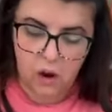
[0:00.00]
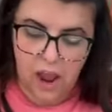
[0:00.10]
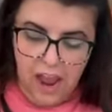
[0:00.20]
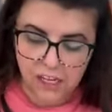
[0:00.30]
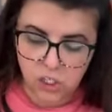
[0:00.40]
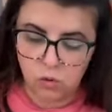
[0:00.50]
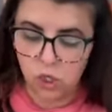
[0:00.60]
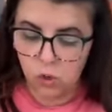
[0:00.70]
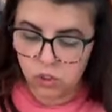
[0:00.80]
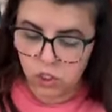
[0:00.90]
Now, as you
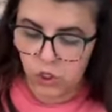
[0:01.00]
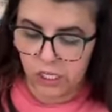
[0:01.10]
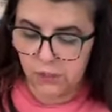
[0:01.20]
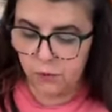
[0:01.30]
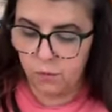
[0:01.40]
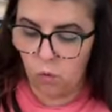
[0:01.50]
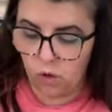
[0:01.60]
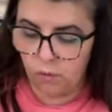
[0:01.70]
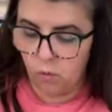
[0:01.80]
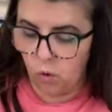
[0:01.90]
use a transfer
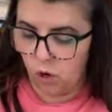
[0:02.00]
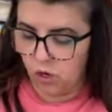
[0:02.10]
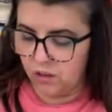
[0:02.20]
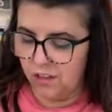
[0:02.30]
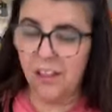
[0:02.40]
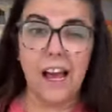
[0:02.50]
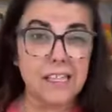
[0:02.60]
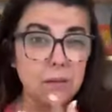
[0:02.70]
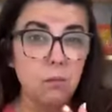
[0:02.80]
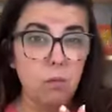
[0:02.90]
more and more, the
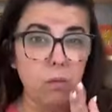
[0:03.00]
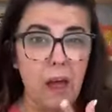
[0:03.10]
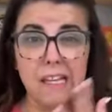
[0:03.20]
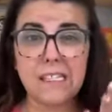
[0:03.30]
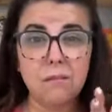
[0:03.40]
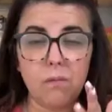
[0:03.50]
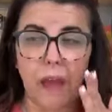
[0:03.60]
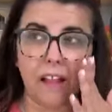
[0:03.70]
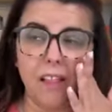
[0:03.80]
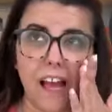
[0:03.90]
less
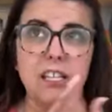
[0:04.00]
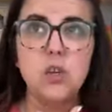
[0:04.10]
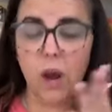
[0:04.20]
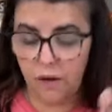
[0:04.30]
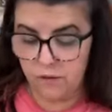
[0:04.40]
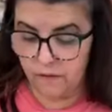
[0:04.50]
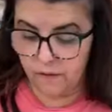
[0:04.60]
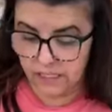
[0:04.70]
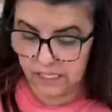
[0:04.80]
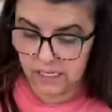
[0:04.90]
you have to
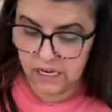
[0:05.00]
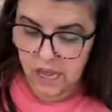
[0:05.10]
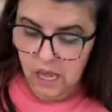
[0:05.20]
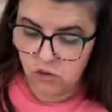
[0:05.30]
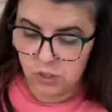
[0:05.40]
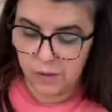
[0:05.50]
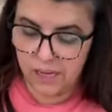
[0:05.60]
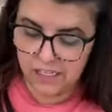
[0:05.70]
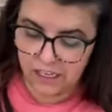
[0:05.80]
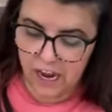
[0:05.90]
fuzz it, just
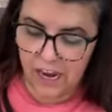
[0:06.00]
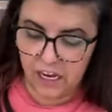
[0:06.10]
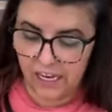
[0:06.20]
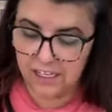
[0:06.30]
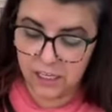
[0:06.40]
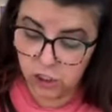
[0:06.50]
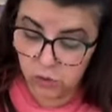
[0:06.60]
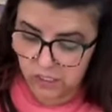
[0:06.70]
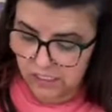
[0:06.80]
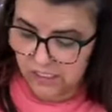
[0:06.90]
because it does
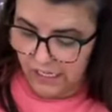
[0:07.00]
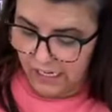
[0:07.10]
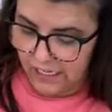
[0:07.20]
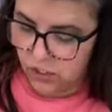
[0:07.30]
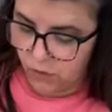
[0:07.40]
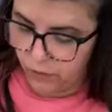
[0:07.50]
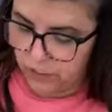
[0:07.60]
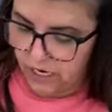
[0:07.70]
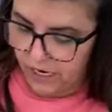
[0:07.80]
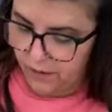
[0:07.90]
lose its stickiness over
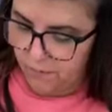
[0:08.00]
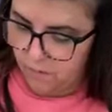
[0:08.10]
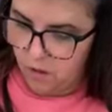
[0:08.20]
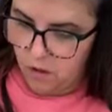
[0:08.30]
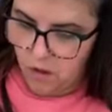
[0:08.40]
time.